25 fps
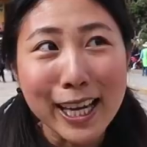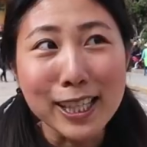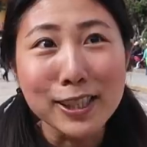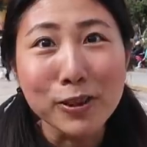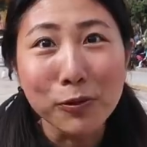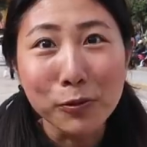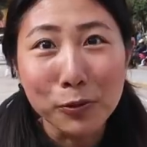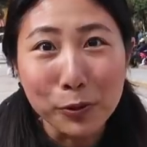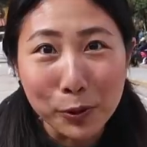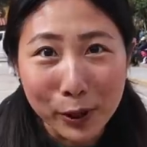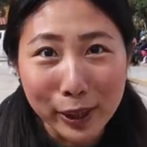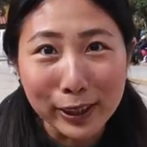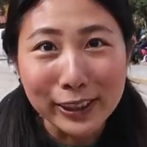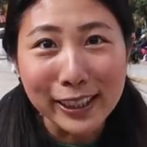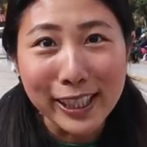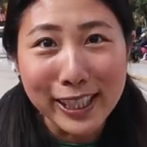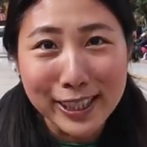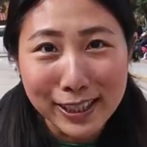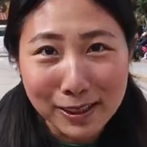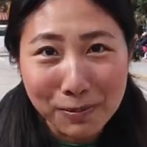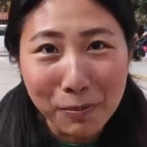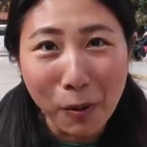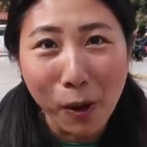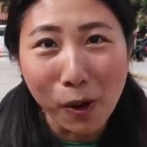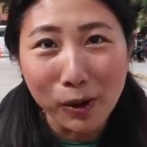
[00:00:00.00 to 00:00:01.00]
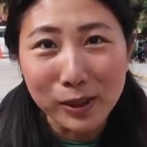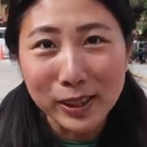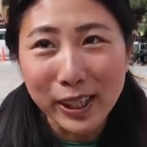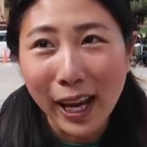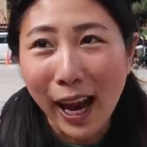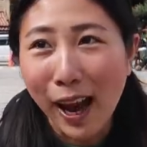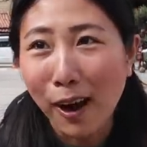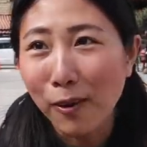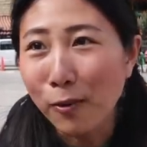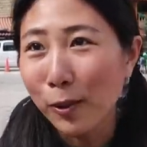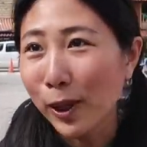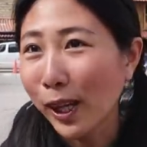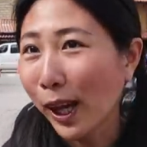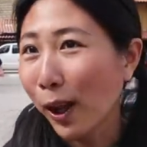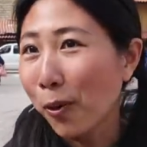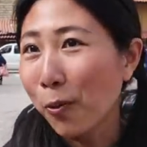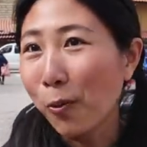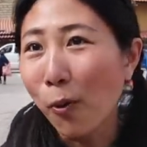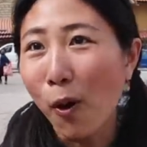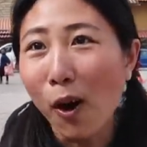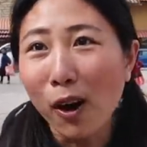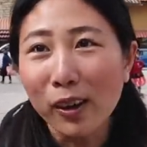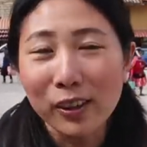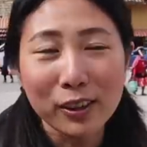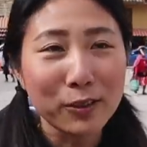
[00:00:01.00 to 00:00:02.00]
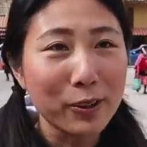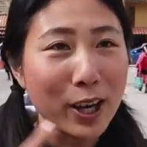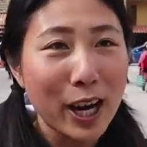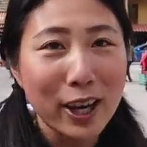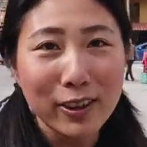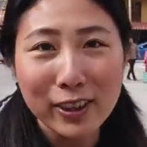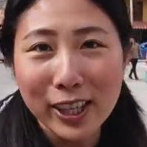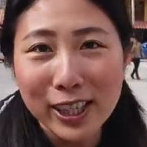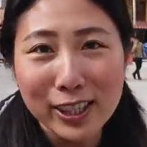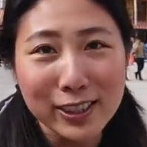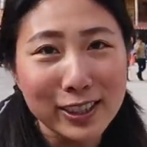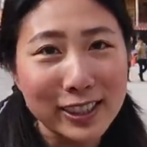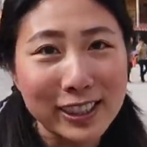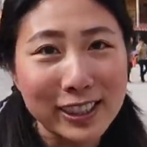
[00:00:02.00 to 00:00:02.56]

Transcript: It's a really small town. We can walk around in